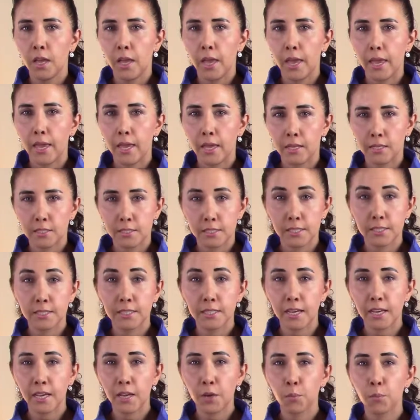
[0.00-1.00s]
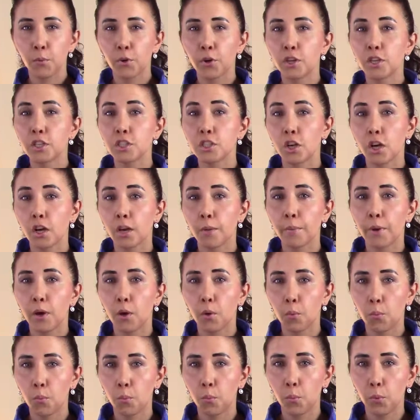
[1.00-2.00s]
And today, we're going to talk
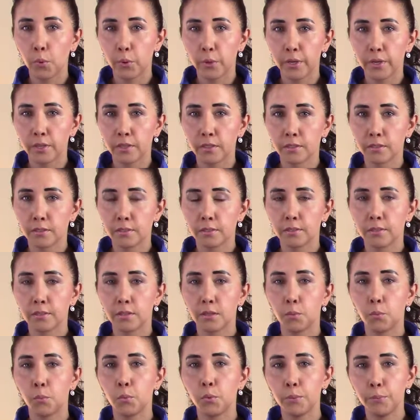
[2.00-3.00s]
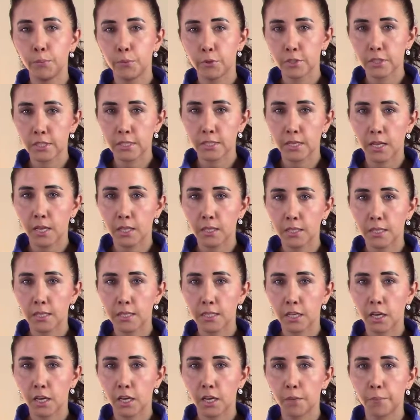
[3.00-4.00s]
about wood, the wood
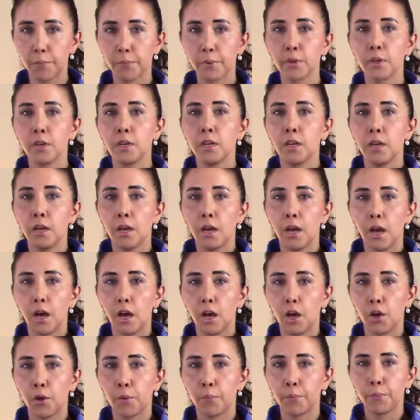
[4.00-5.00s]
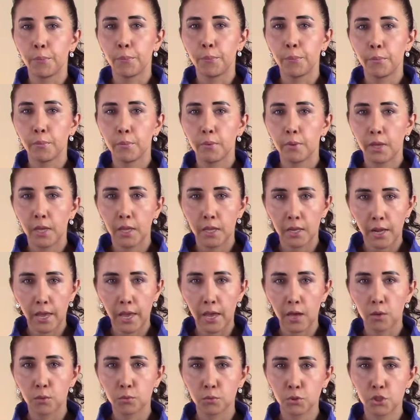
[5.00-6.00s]
personality type, and
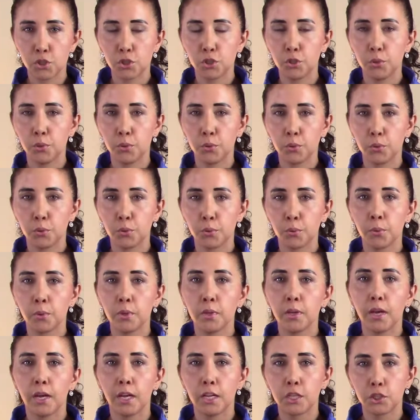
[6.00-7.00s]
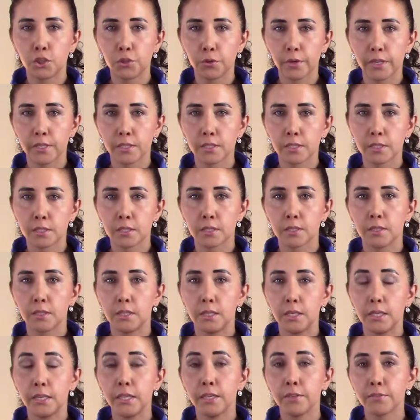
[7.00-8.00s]
how to address
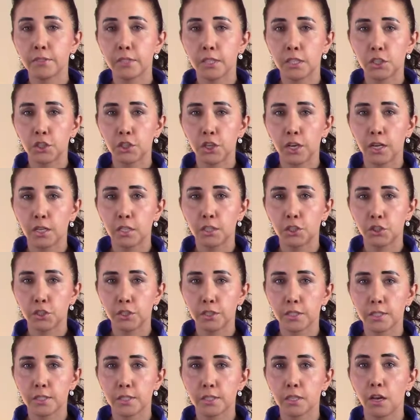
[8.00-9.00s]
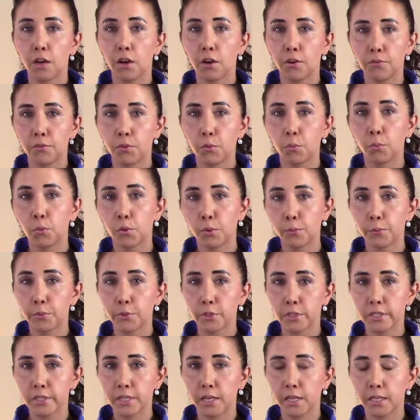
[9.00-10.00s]
the gifts and the challenges of the wood
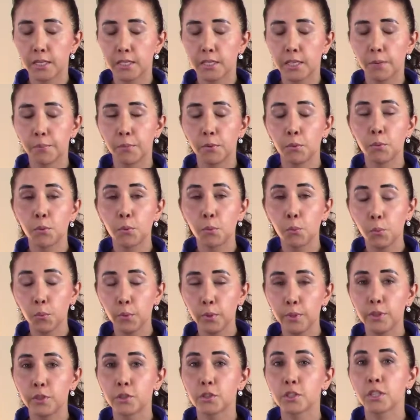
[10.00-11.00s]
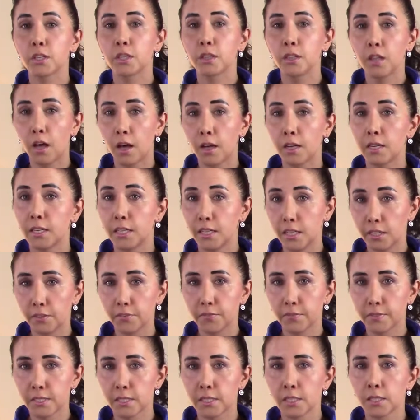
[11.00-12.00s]
personality type. And with wood, there's a lot of
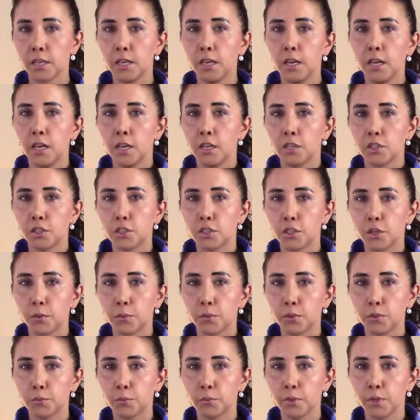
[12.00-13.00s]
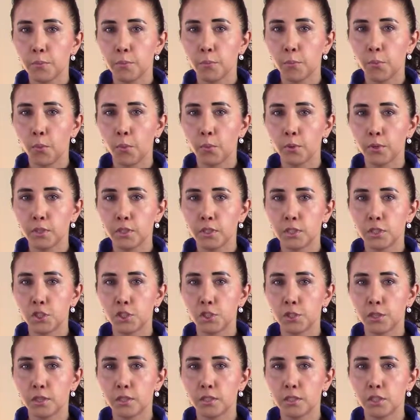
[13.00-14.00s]
gifts. So it's really
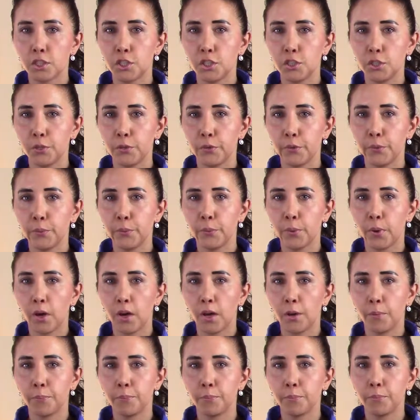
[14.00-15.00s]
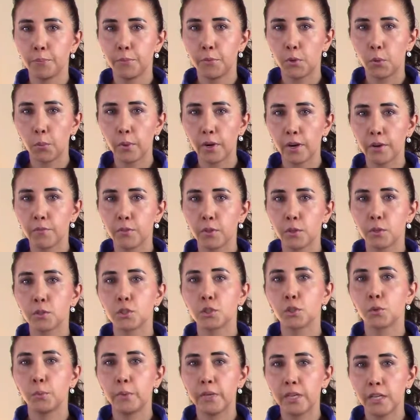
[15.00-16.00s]
important to be aware of those
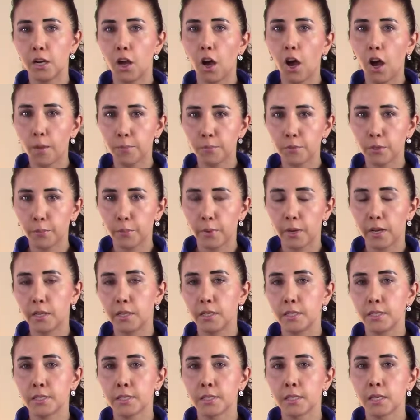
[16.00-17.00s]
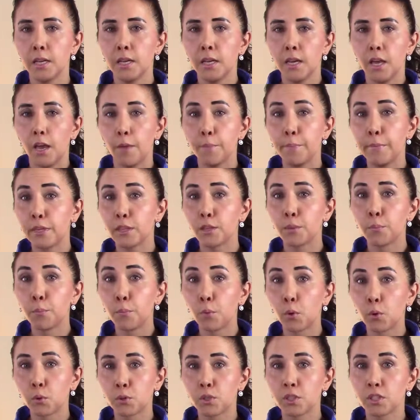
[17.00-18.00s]
so we can optimize and make the
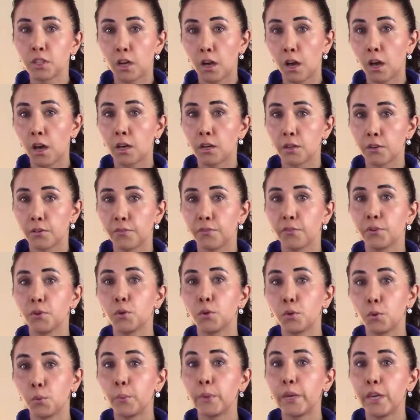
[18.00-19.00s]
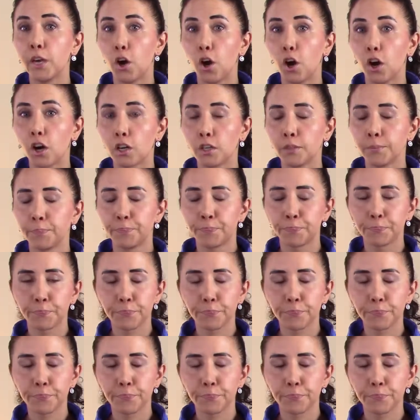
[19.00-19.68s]
most out of who we are.